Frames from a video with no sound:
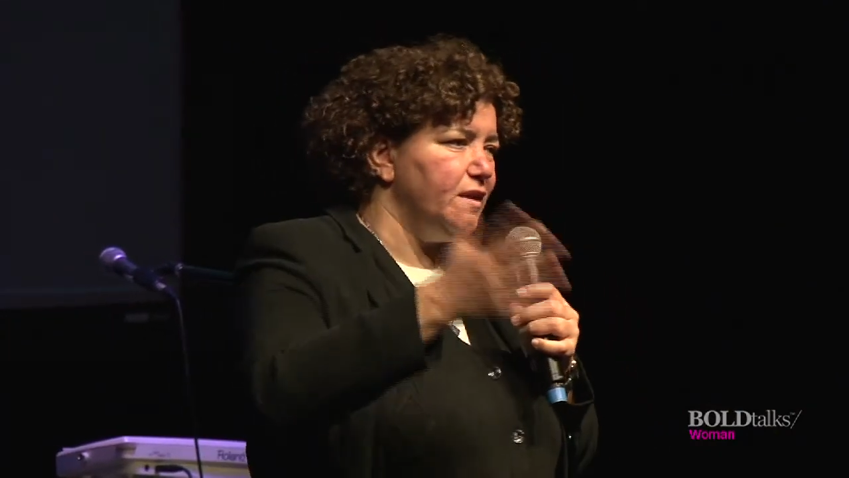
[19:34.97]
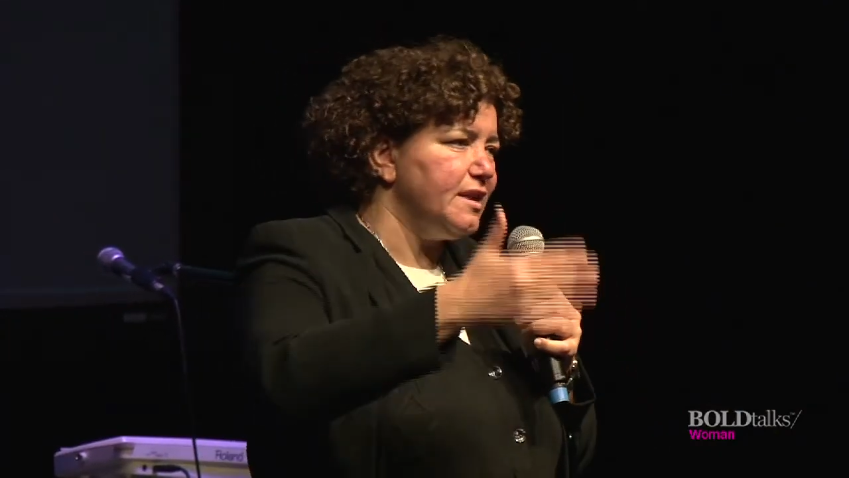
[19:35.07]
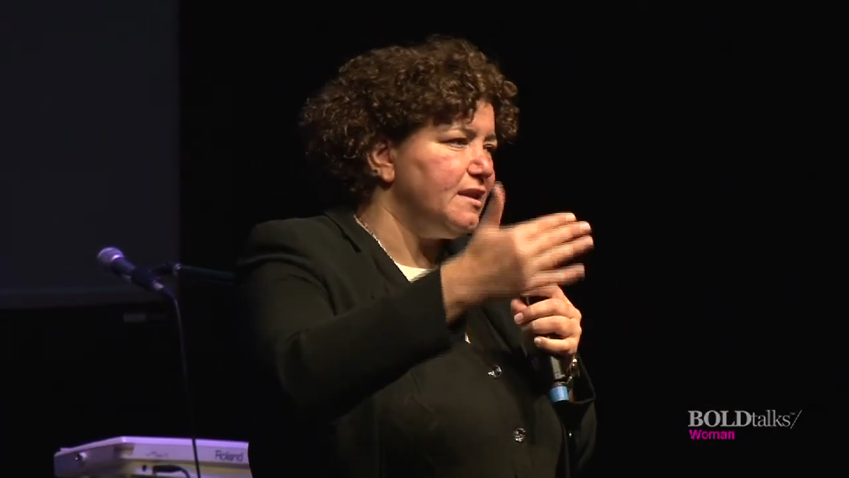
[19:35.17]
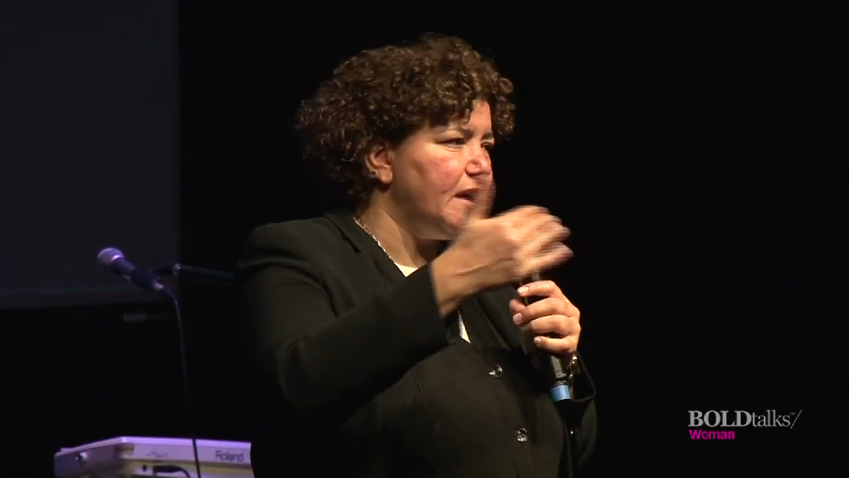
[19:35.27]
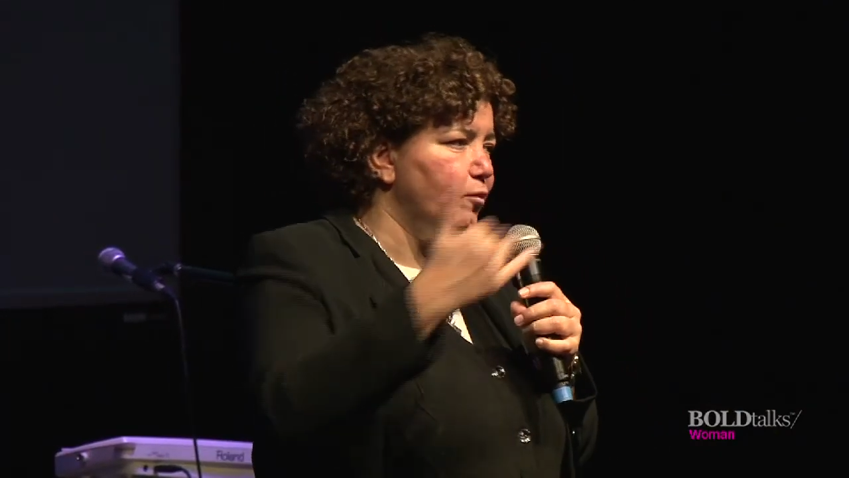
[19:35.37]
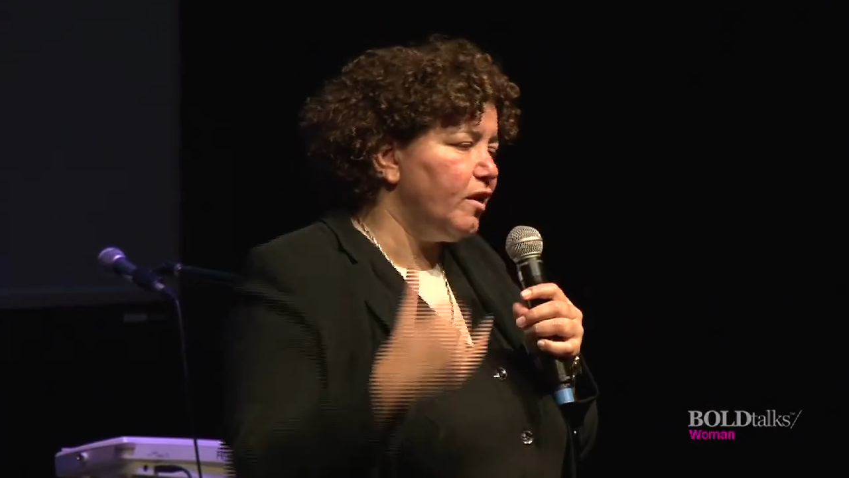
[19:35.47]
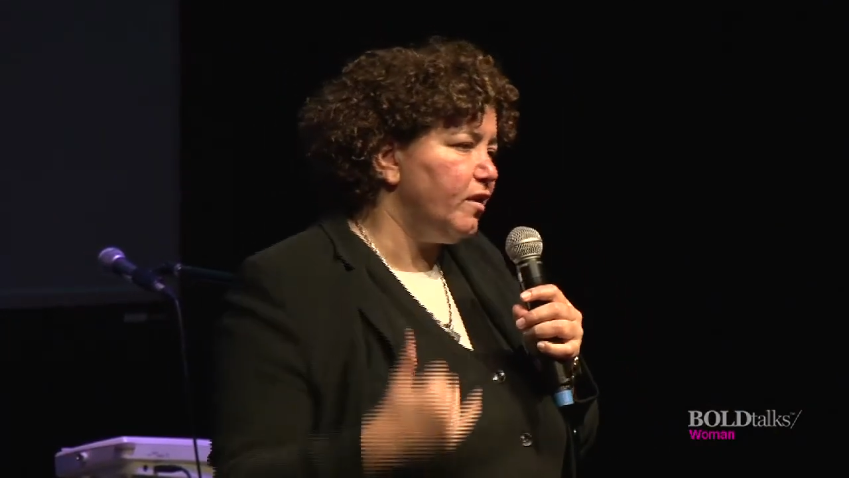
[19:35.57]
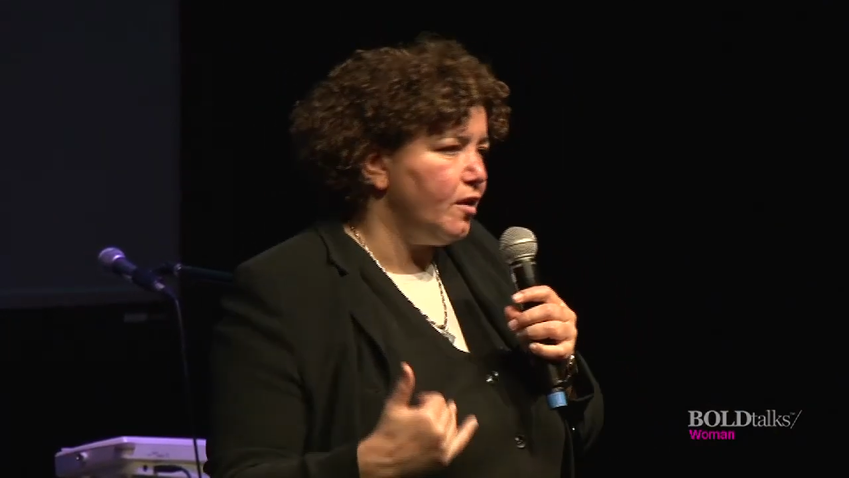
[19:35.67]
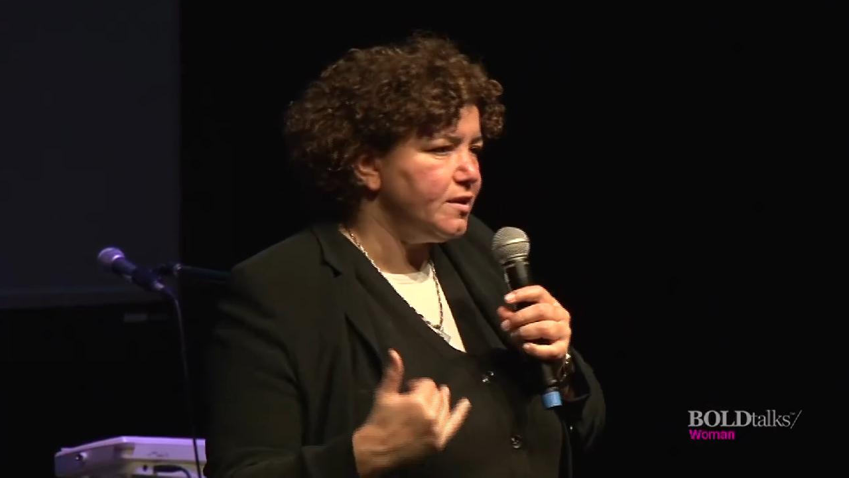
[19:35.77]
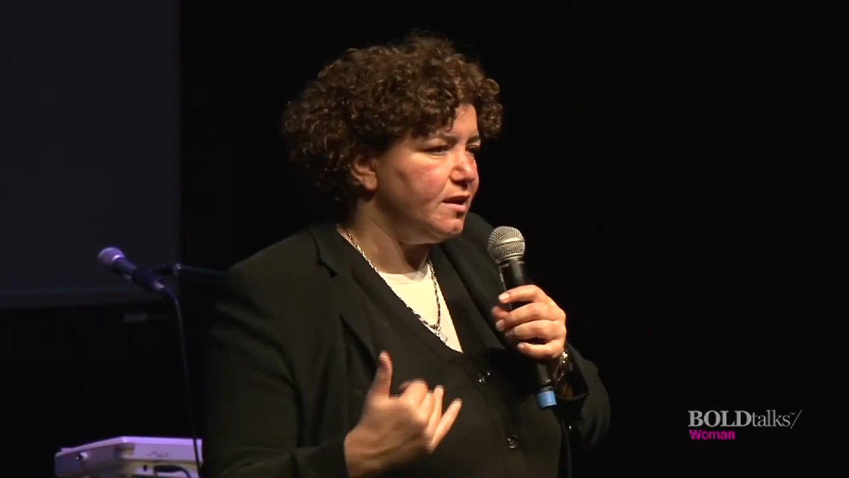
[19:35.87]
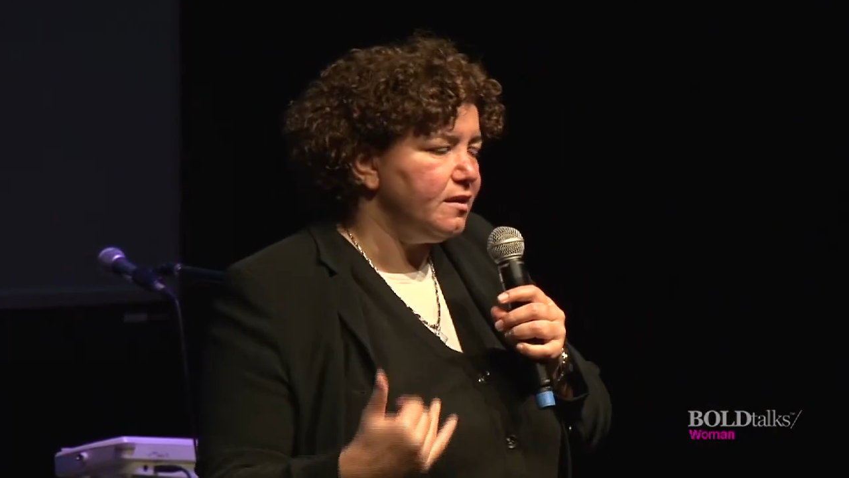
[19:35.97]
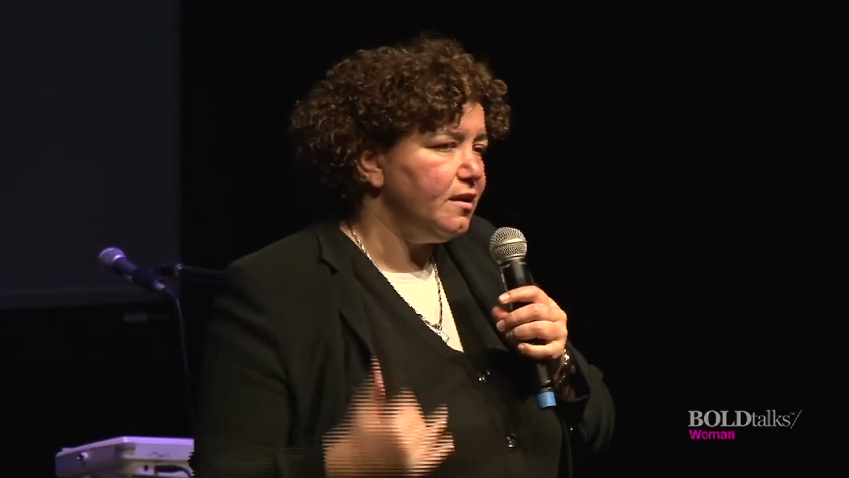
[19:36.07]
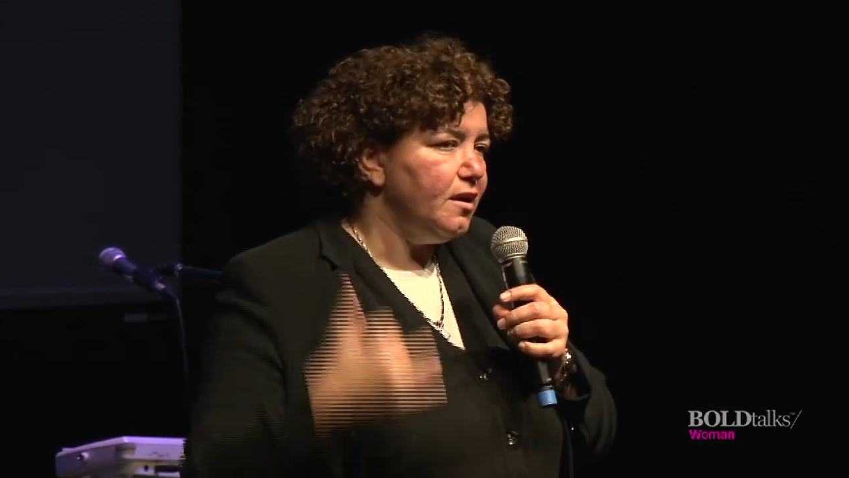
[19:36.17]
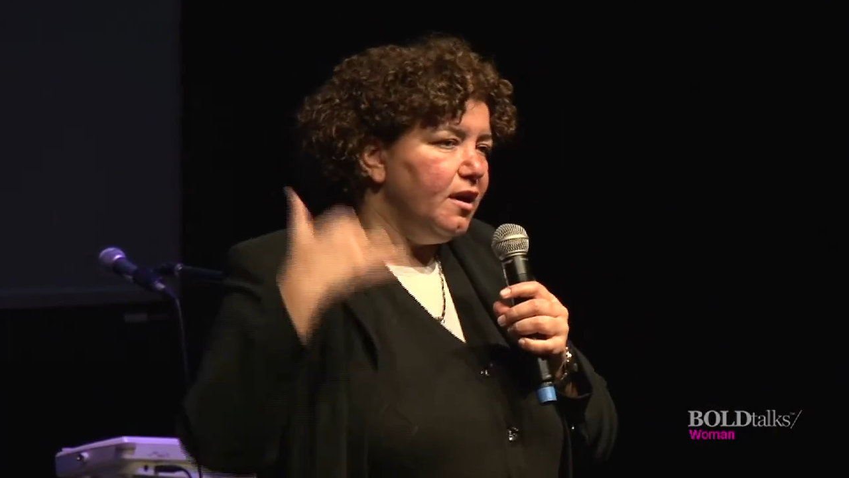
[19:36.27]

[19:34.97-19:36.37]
less than 1,000